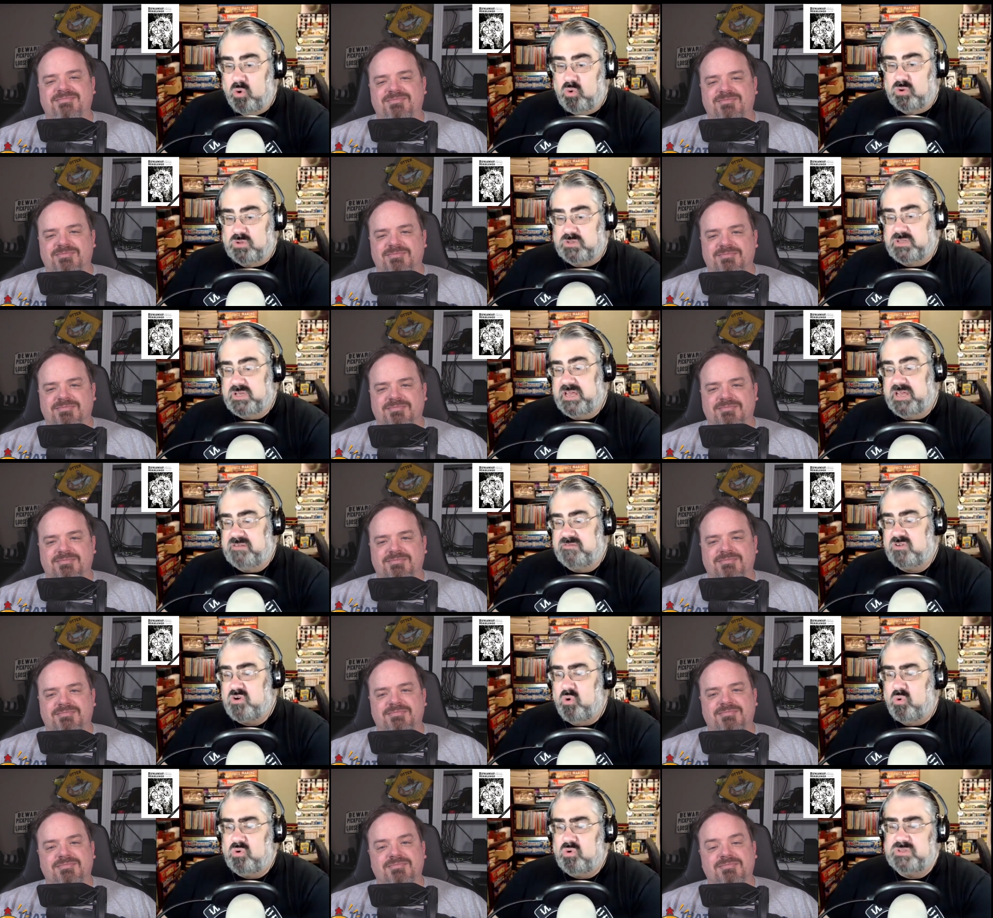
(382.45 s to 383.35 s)
Speaker 1: gold.
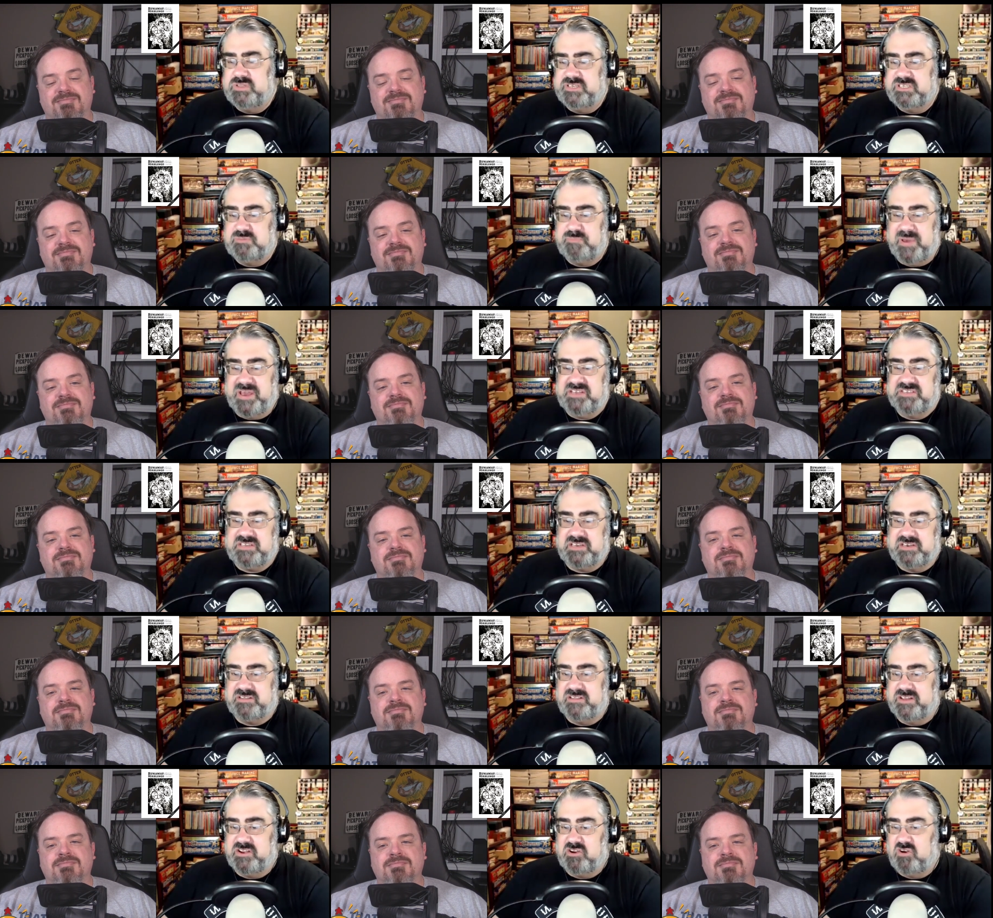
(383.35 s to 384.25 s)
And gold is
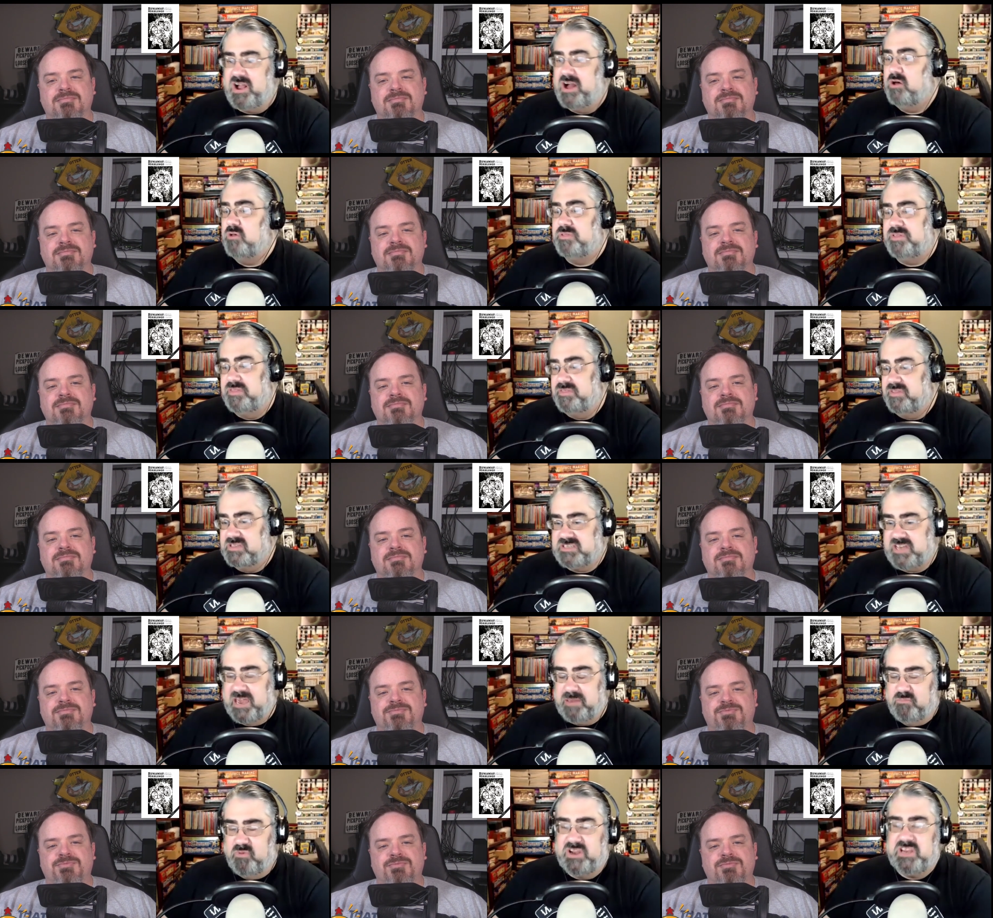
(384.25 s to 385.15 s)
basically your health in
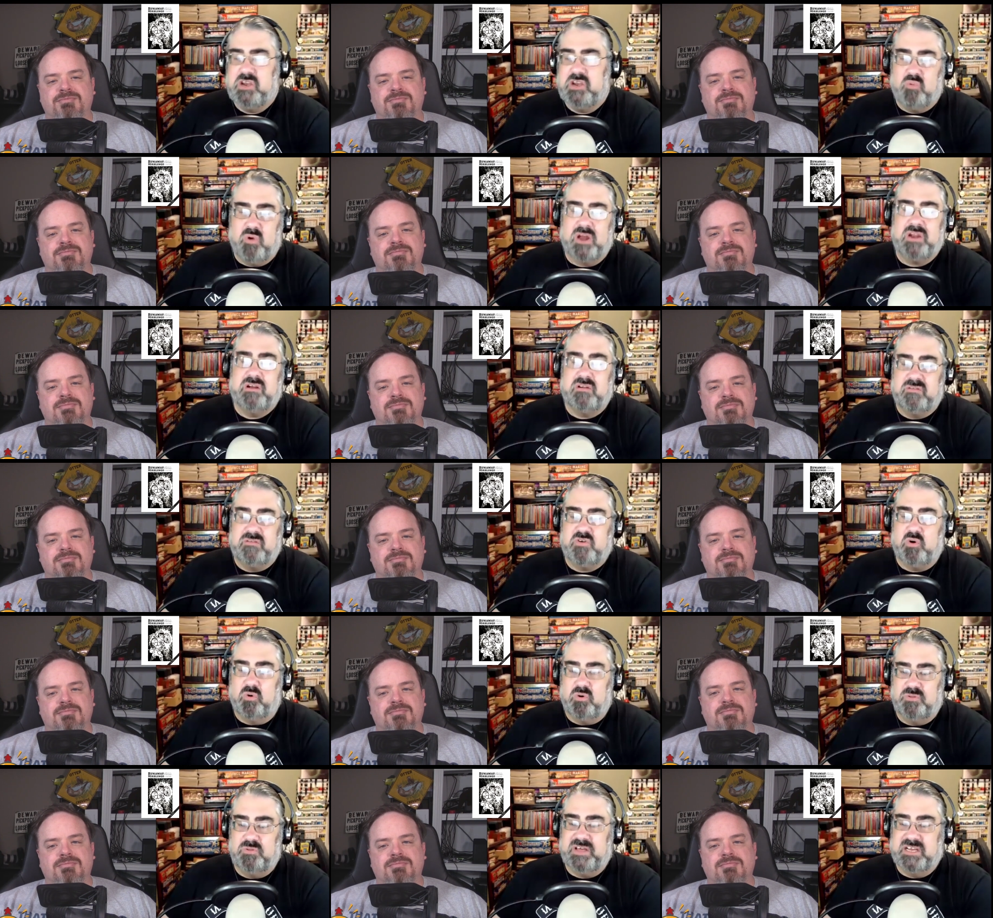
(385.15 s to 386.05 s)
this game. When you run out
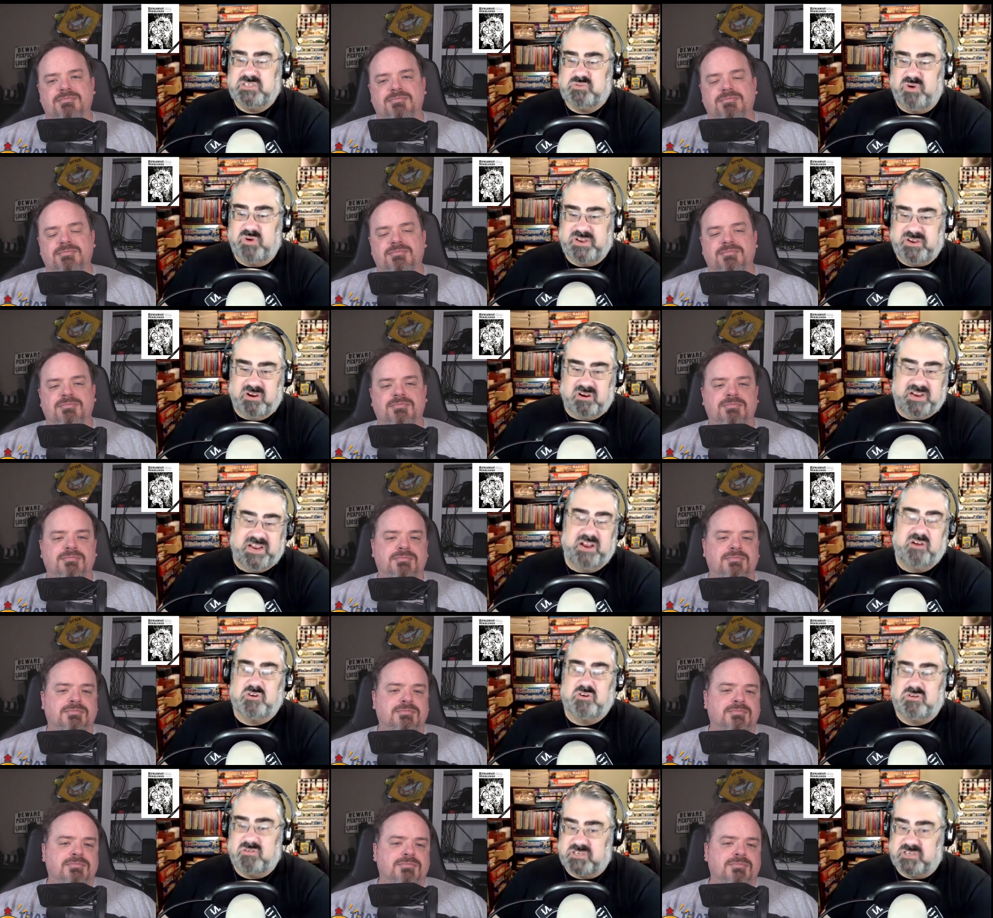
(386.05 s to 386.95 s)
of gold, that's when your
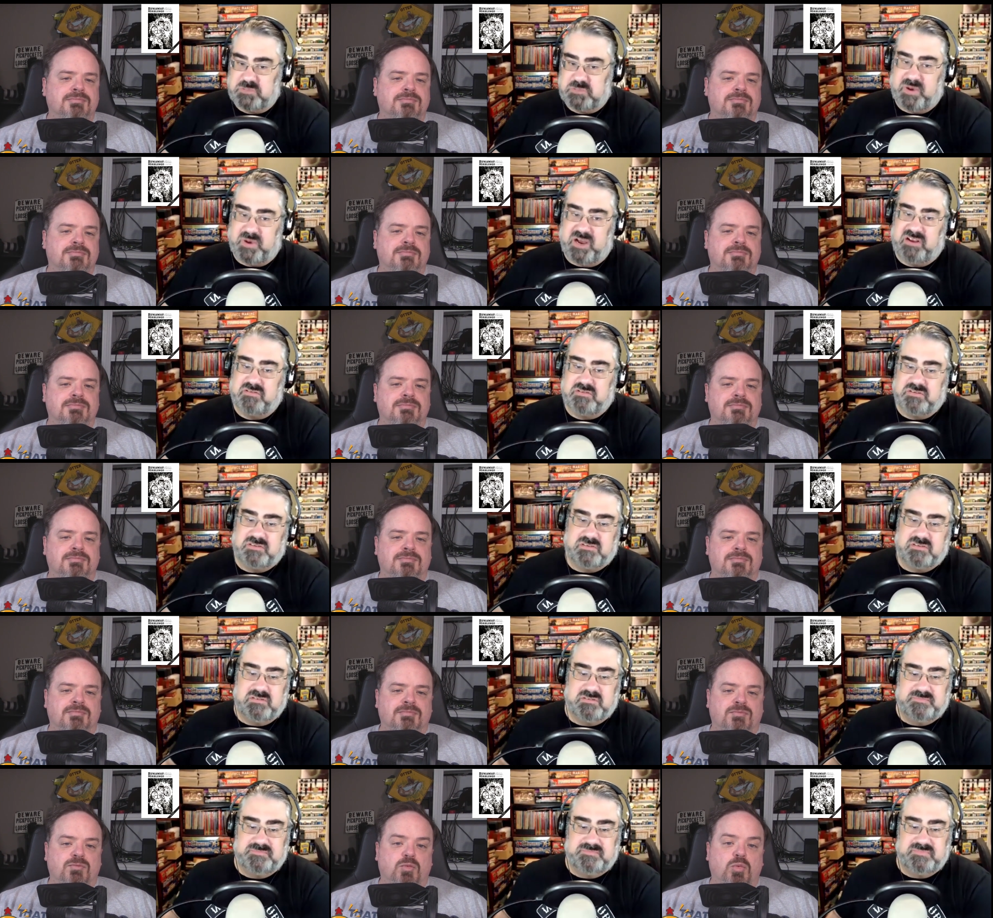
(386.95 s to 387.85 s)
character
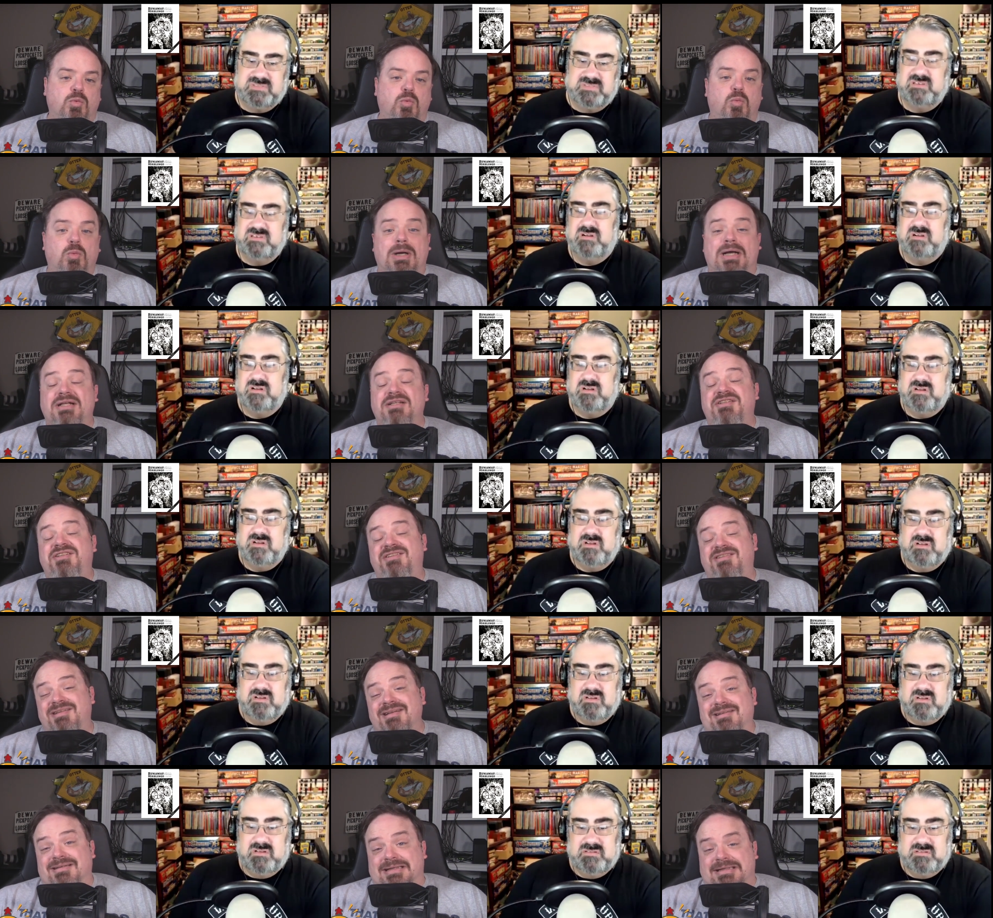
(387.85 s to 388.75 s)
expires.
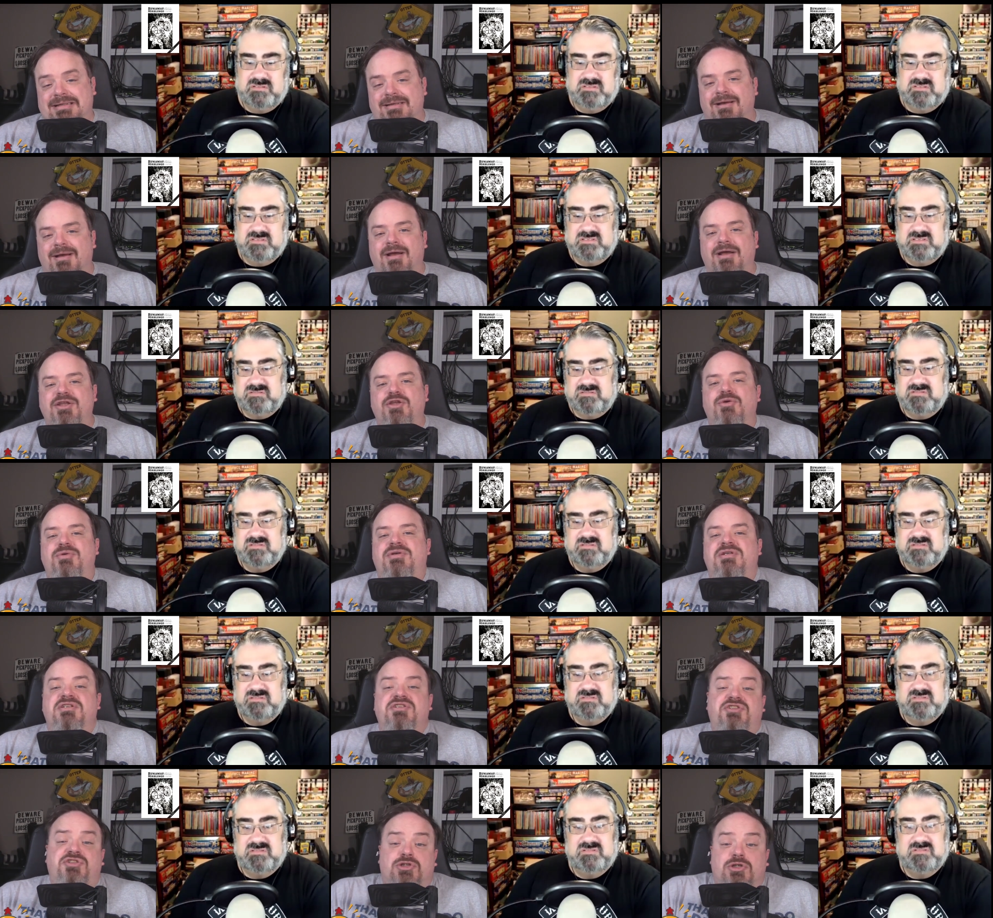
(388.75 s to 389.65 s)
Speaker 2: Well, silly,
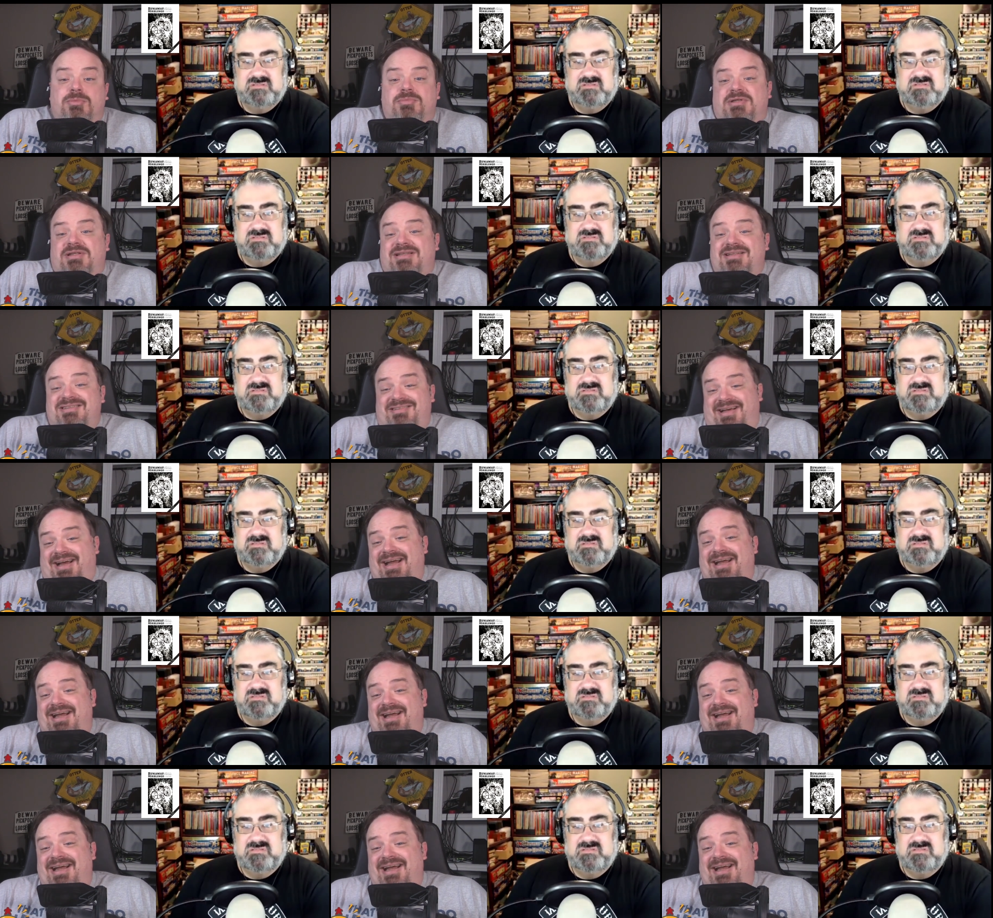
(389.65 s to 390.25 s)
you can assume that these